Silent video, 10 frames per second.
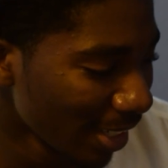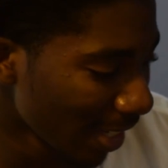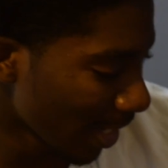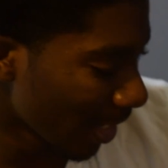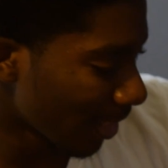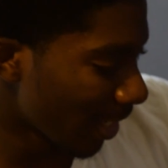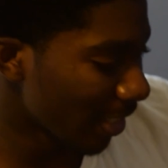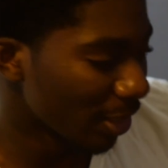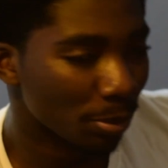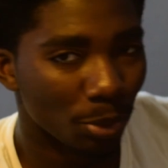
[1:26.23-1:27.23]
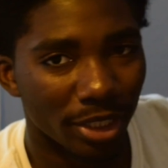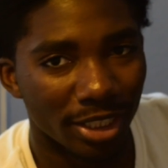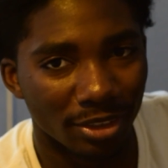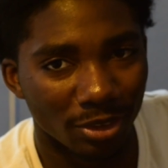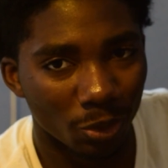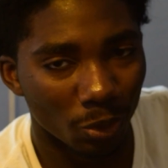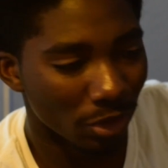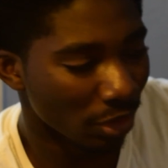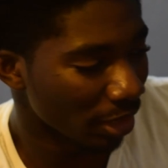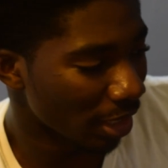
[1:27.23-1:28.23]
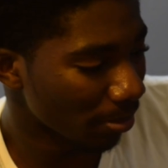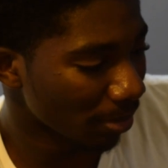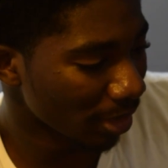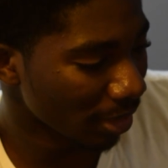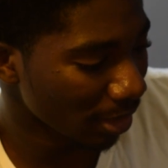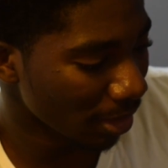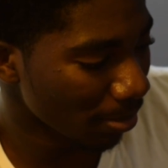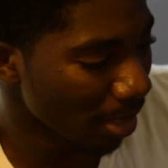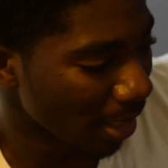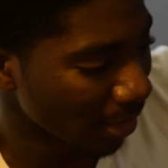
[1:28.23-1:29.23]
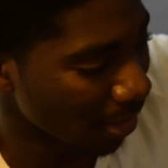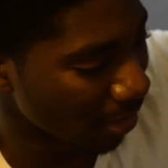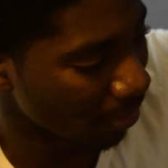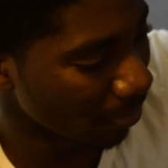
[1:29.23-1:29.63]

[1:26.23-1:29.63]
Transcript: I had to take a little break out of school and all that, but I'm back now.